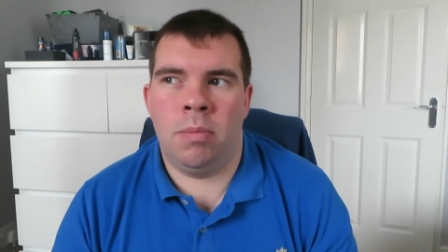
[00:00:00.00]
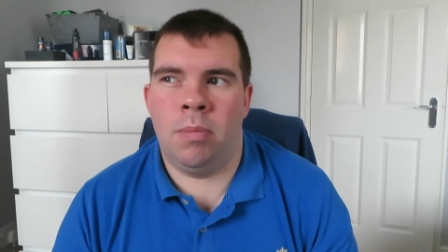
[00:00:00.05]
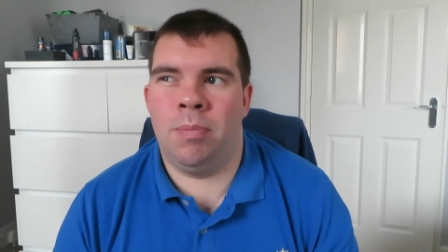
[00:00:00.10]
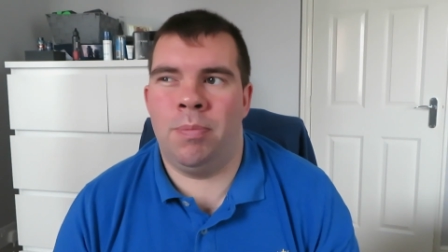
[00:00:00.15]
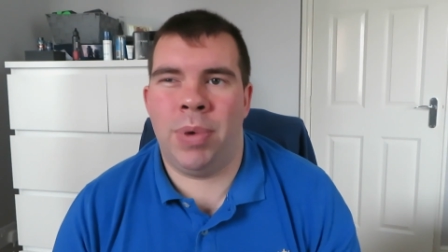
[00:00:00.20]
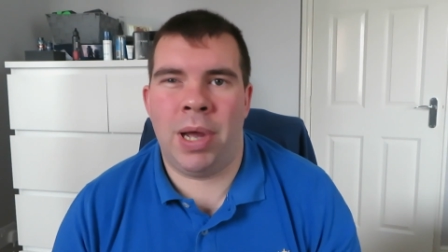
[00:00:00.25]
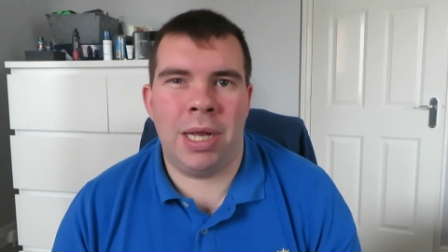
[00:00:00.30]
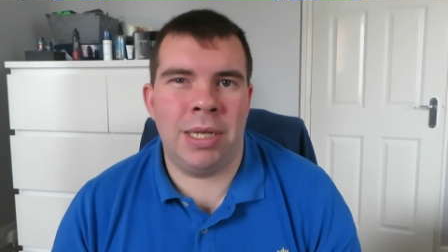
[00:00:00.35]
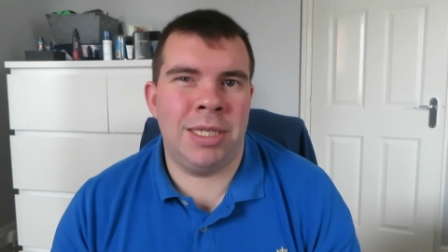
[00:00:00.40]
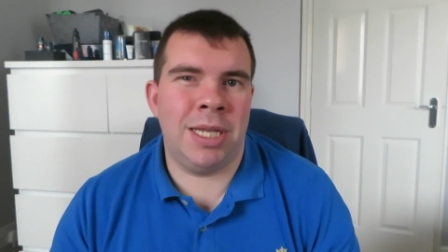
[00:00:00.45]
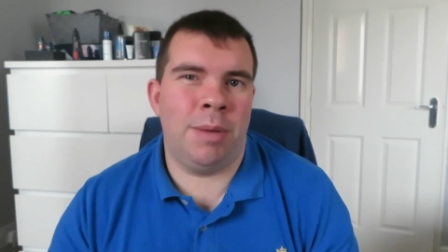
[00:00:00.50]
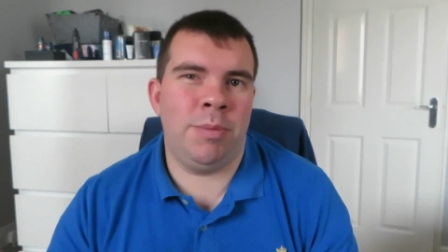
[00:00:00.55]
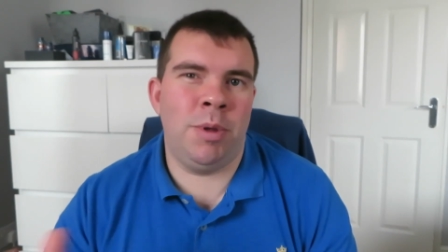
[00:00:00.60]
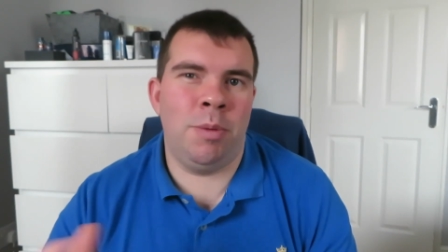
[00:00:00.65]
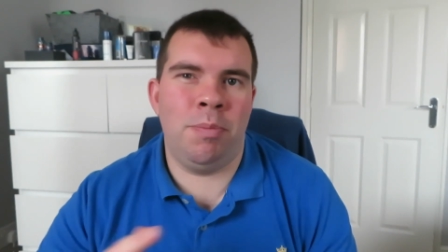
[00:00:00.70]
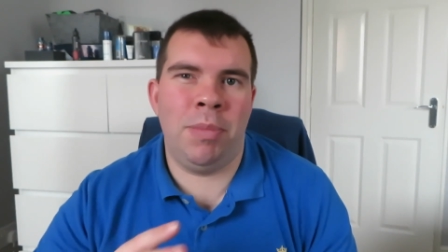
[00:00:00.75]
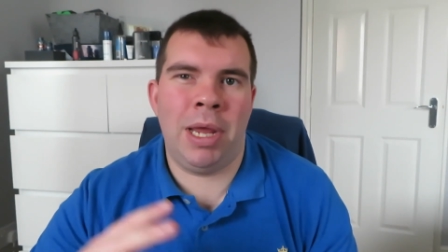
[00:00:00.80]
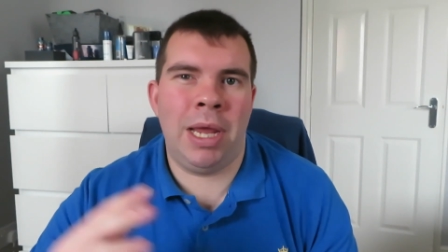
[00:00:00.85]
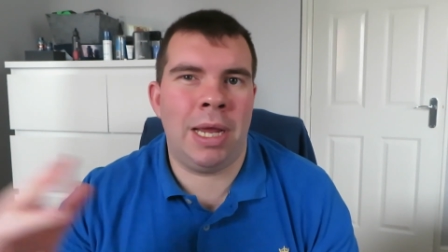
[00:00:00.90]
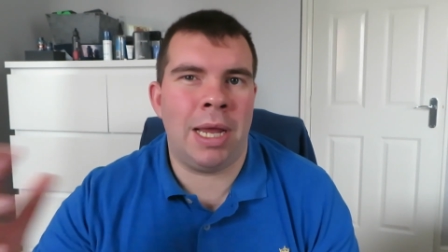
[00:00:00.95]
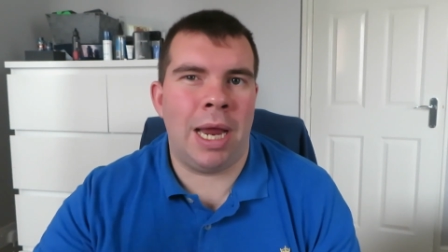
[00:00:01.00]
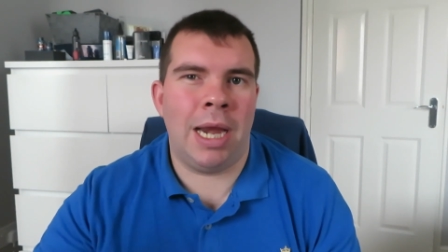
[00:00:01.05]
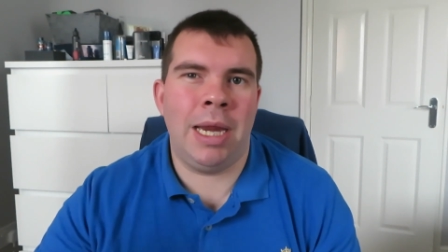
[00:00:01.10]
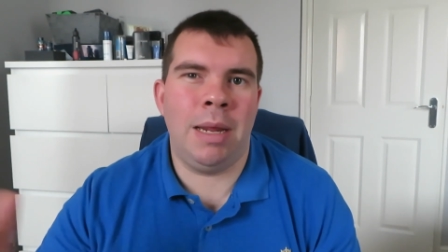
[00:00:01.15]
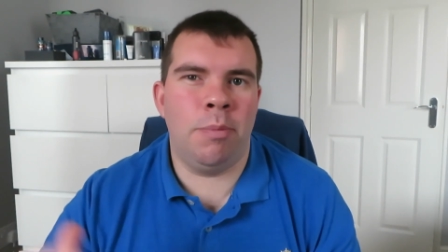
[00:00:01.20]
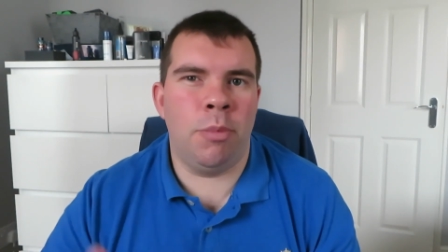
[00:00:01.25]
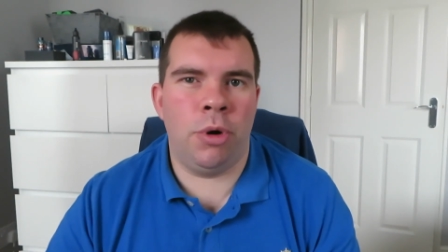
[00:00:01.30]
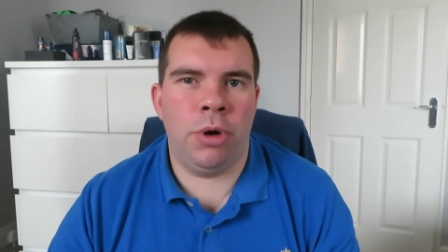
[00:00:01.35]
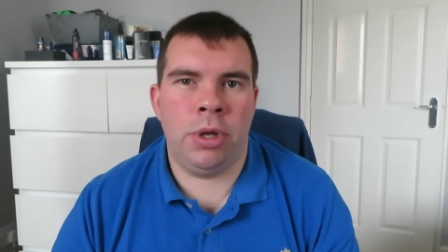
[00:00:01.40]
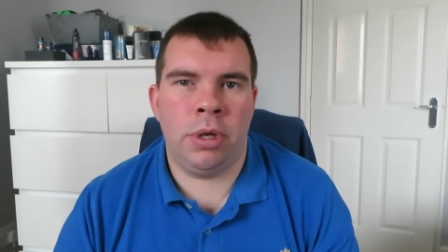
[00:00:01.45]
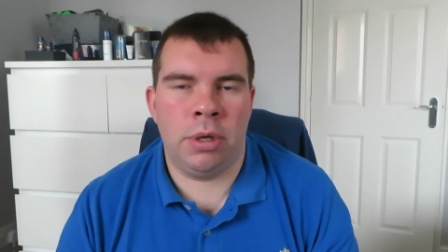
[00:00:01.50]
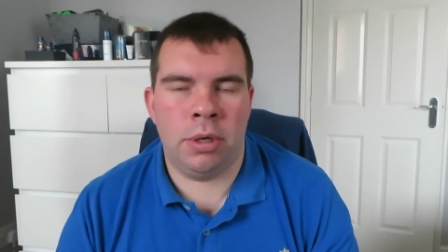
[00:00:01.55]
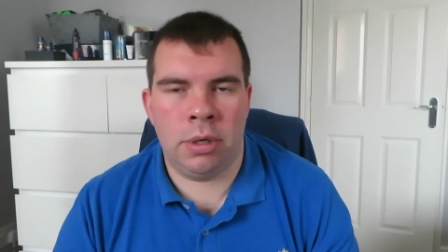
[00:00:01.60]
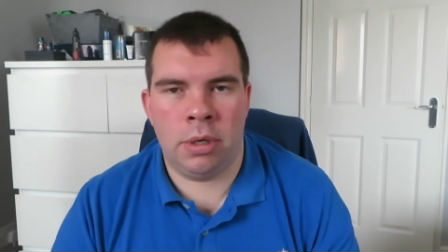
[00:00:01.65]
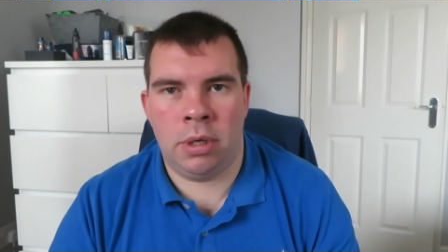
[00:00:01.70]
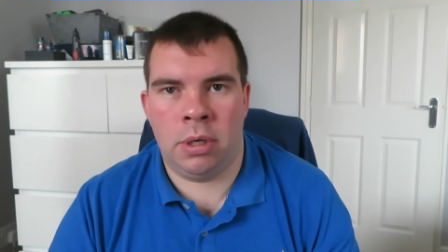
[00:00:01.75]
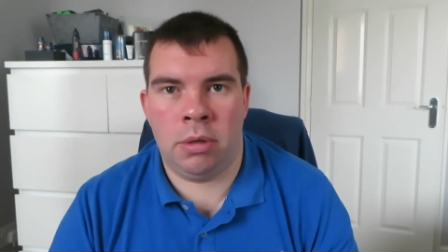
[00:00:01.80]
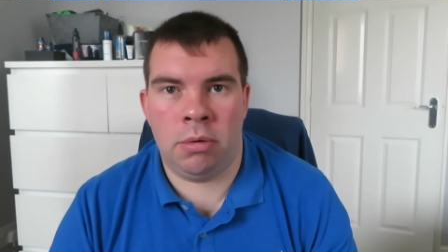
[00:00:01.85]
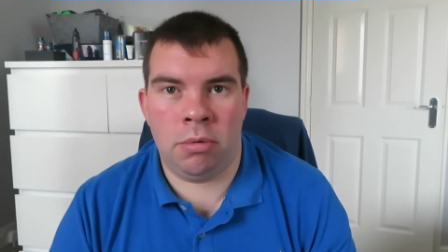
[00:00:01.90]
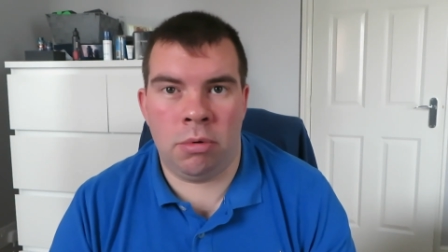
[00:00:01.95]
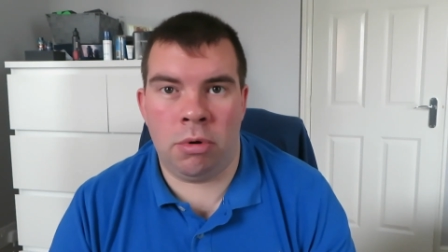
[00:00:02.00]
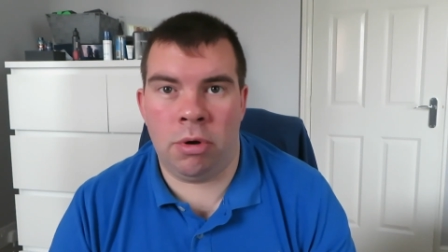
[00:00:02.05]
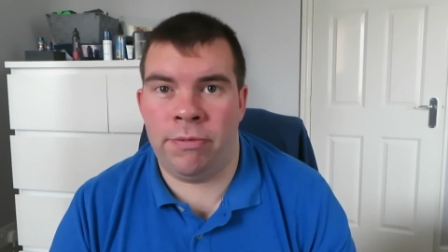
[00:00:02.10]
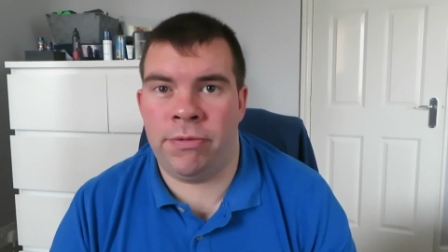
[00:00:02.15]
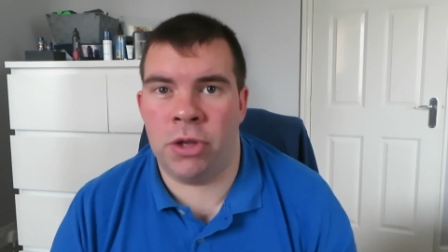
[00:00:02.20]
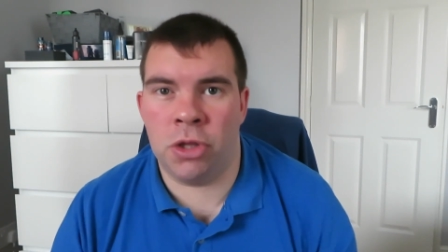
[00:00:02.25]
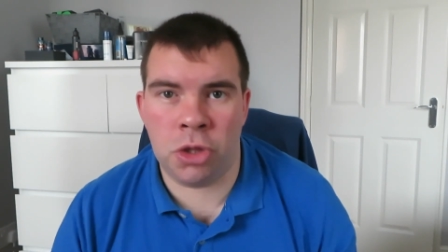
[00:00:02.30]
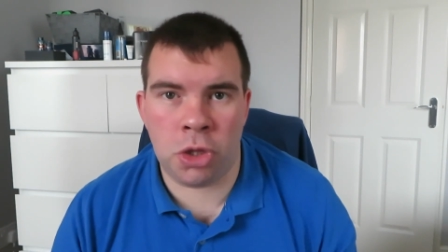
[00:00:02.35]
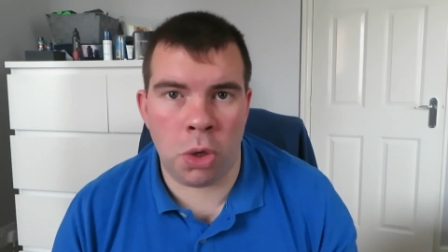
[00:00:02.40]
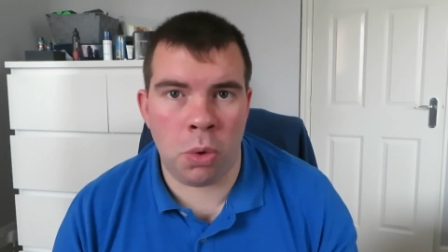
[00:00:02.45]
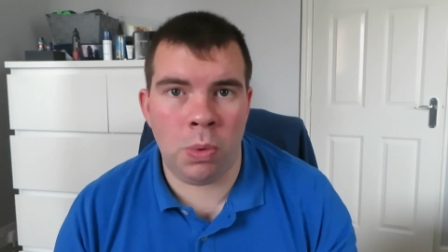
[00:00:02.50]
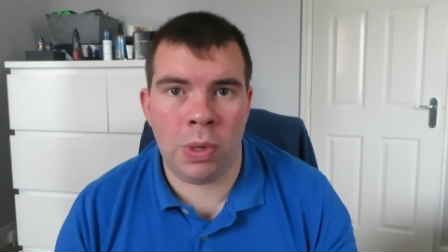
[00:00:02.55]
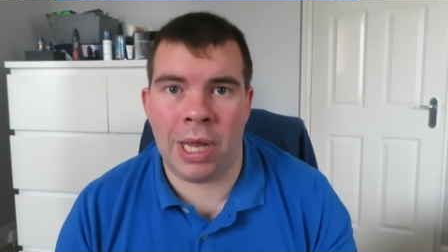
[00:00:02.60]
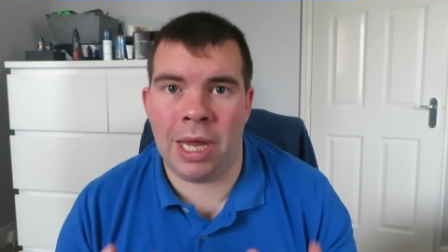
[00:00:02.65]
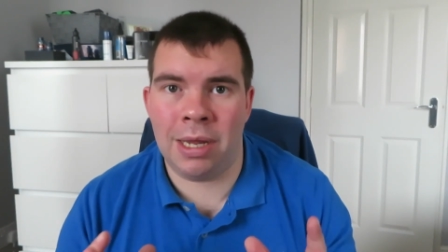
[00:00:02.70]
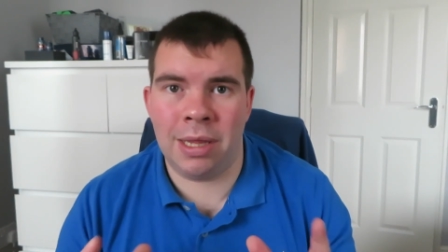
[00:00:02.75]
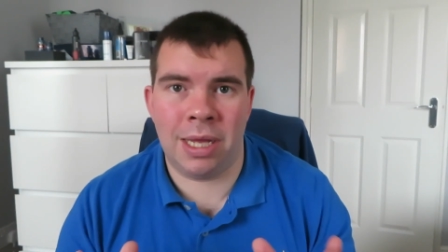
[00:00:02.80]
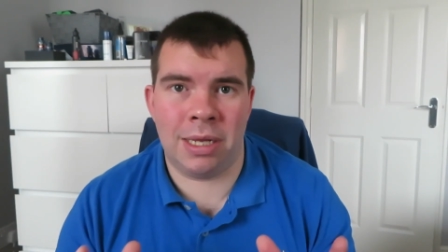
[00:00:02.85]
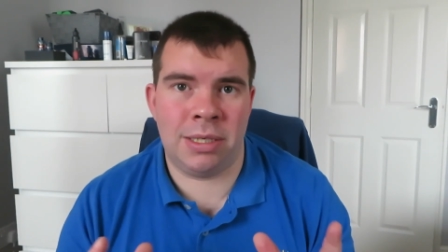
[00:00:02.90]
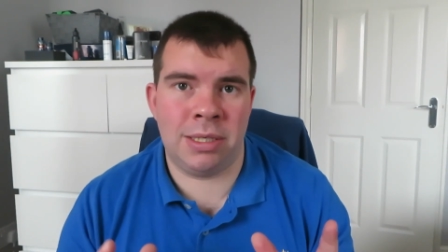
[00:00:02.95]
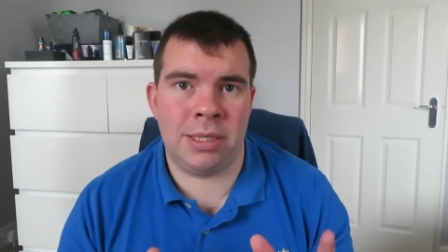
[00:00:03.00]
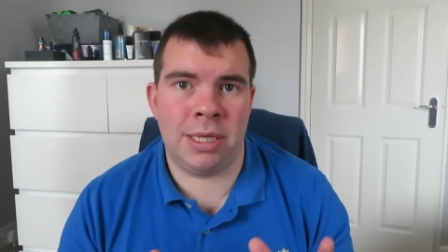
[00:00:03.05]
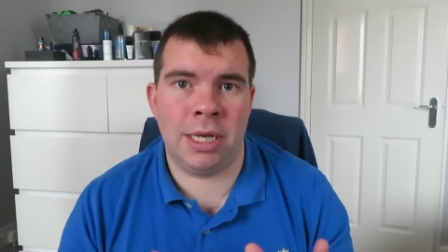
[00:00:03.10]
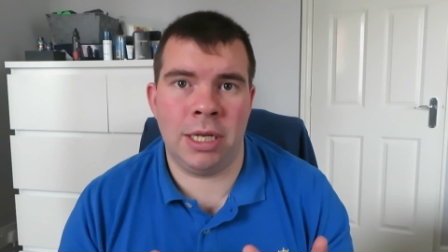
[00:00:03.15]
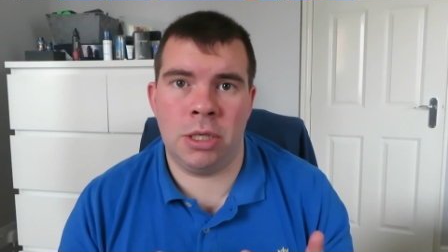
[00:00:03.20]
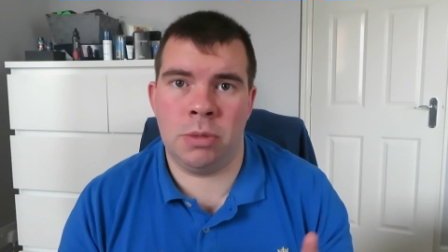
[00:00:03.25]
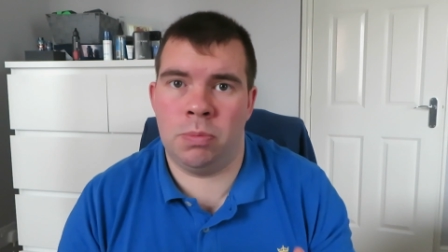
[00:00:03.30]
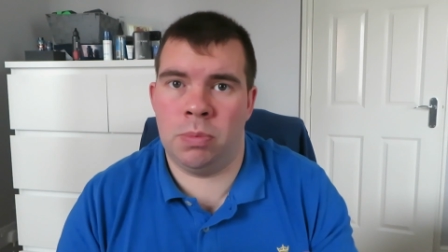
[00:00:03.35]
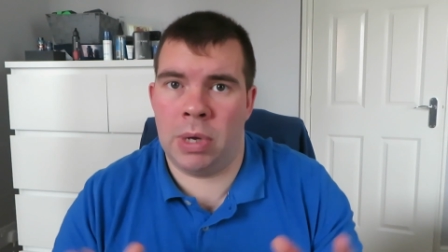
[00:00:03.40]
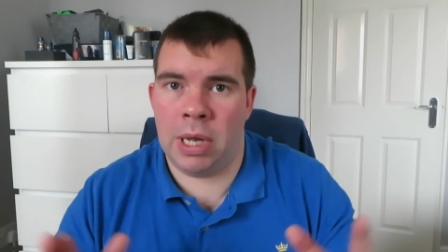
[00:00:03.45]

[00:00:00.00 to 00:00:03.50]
And by the time you make any money, or if you do get to that stage